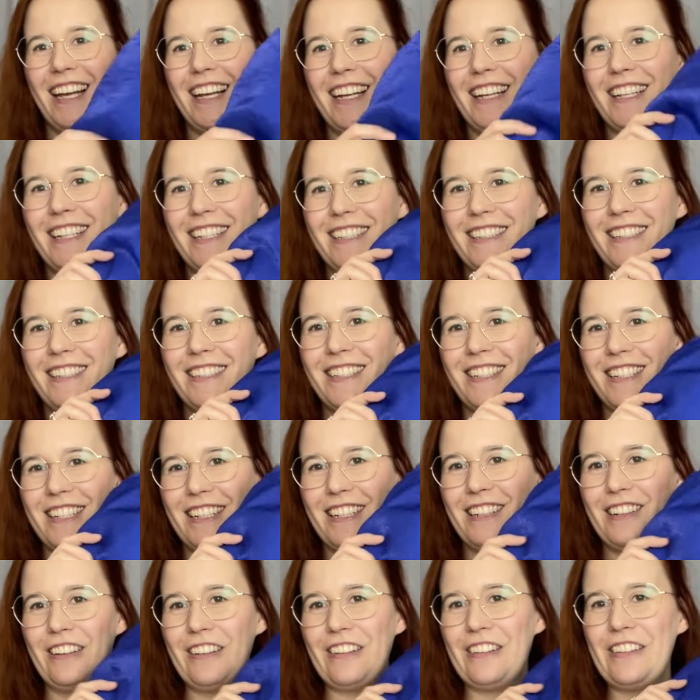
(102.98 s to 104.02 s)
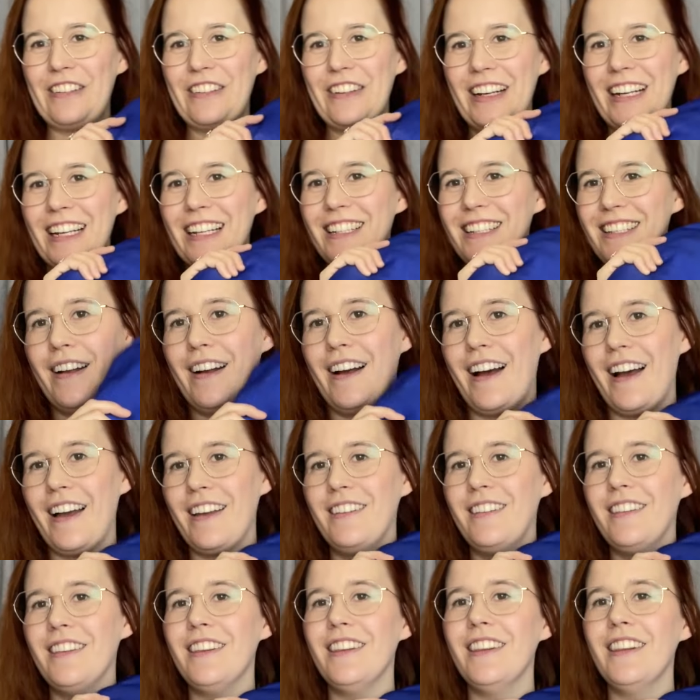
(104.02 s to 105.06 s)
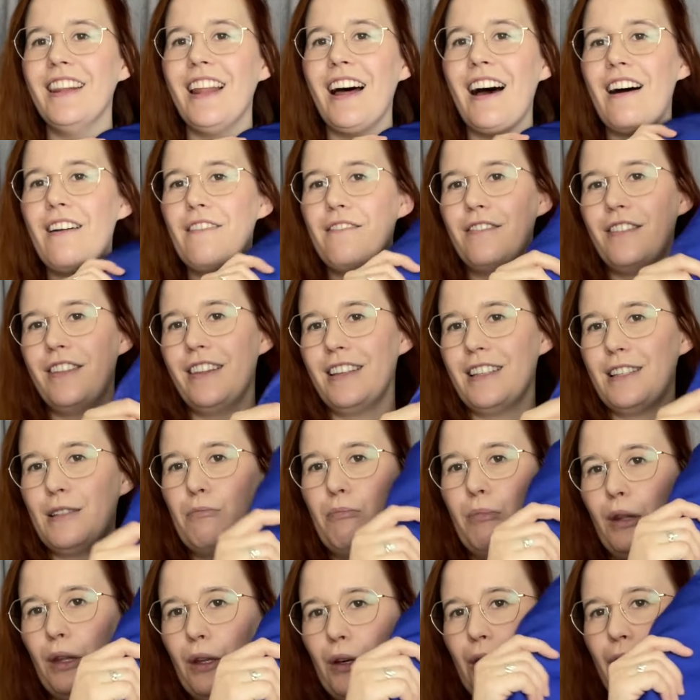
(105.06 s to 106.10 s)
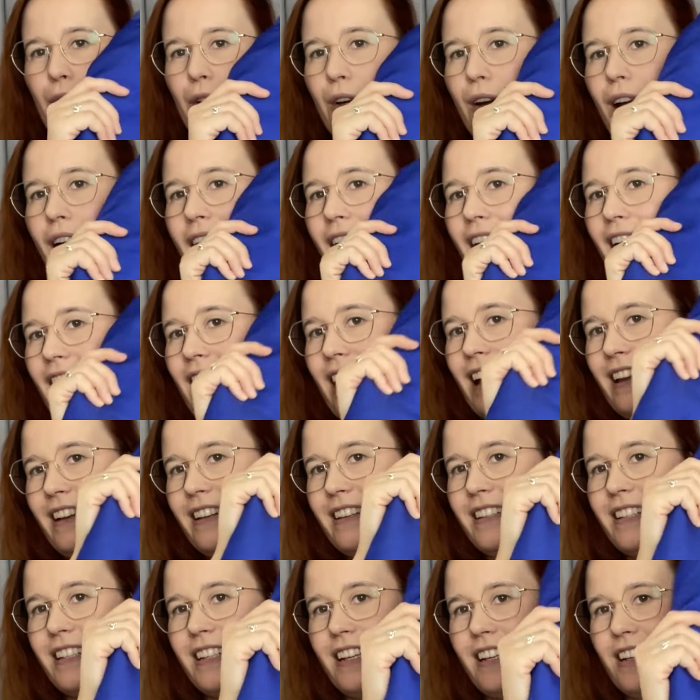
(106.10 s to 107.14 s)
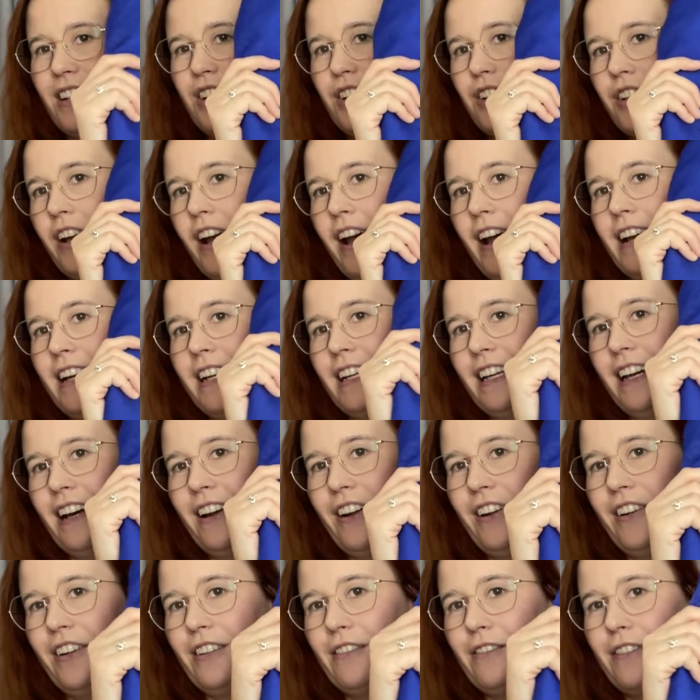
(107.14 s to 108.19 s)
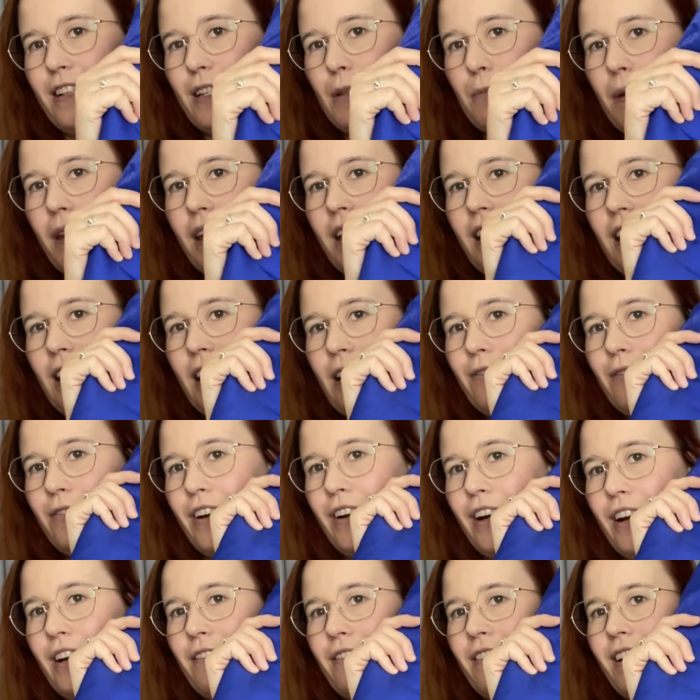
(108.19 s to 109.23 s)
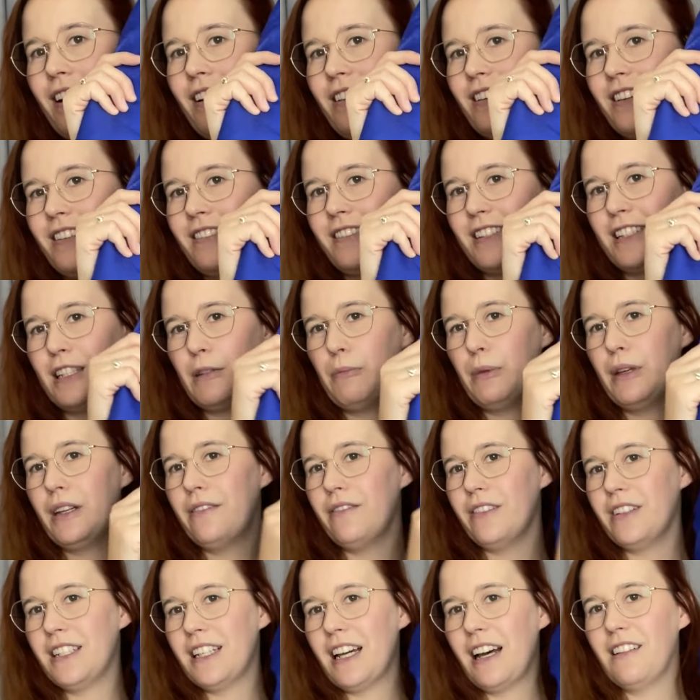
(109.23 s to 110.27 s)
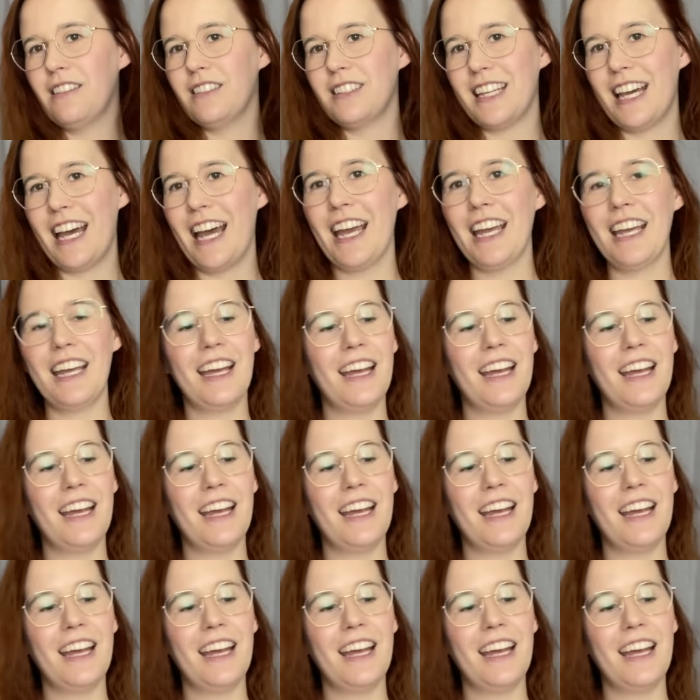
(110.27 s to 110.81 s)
Isn't she glorious? I love this blue and it's shiny. I don't know if it's picking up very well because it's a bit of a dull day.